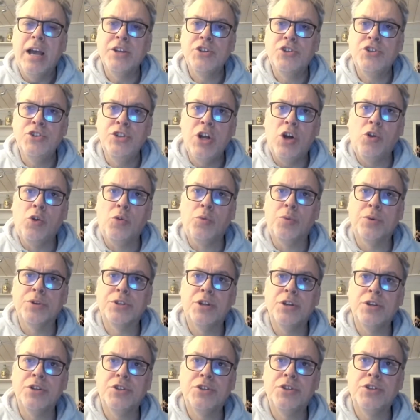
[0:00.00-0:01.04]
Noel was
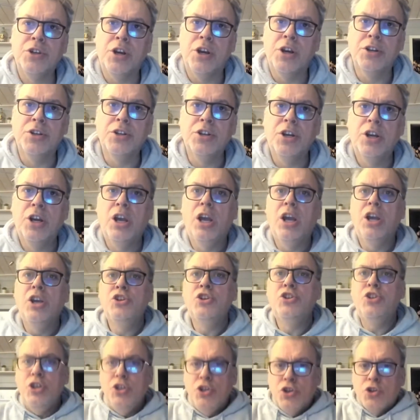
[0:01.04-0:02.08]
concerned,
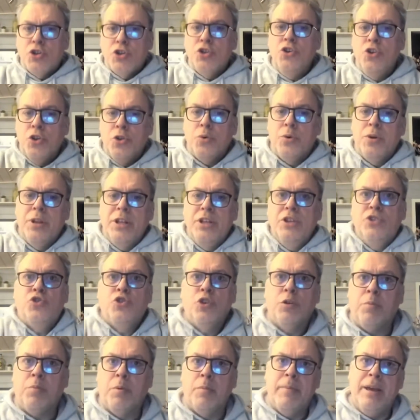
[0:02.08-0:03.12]
she's just another one of these
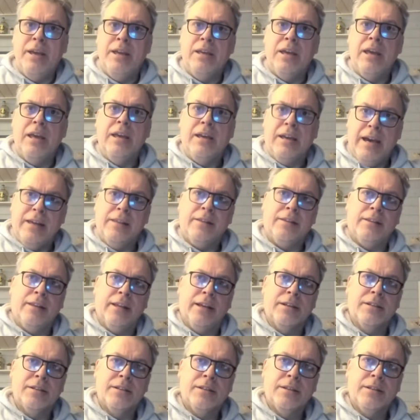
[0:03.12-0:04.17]
troublemaking
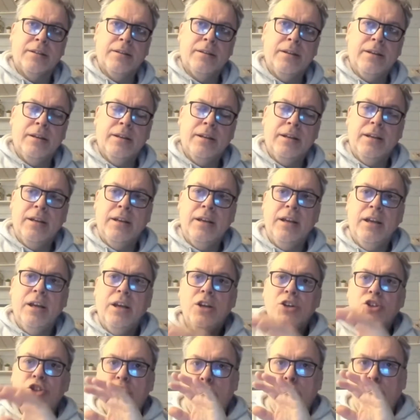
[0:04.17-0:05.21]
Catholics.
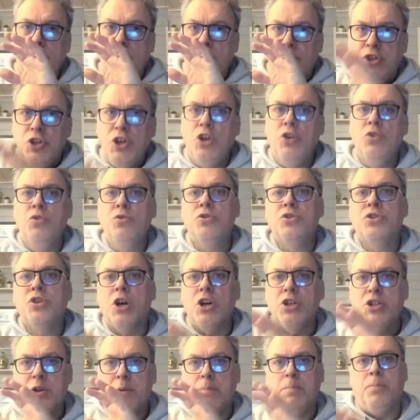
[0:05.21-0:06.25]
She was used as
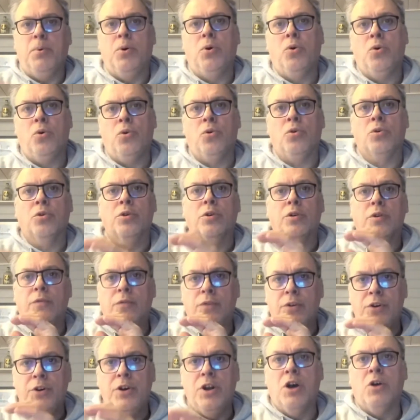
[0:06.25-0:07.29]
a pawn for
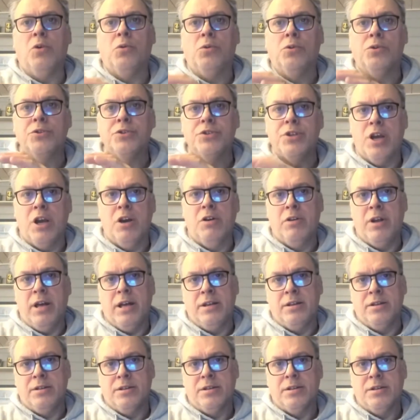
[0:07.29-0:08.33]
Noel's own
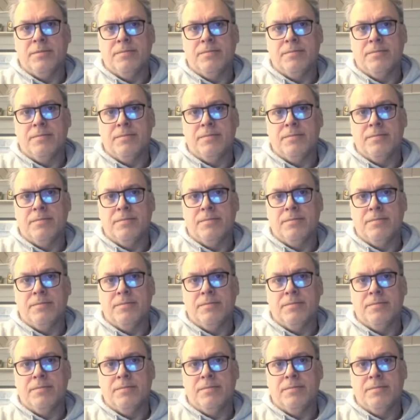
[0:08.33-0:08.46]
ends.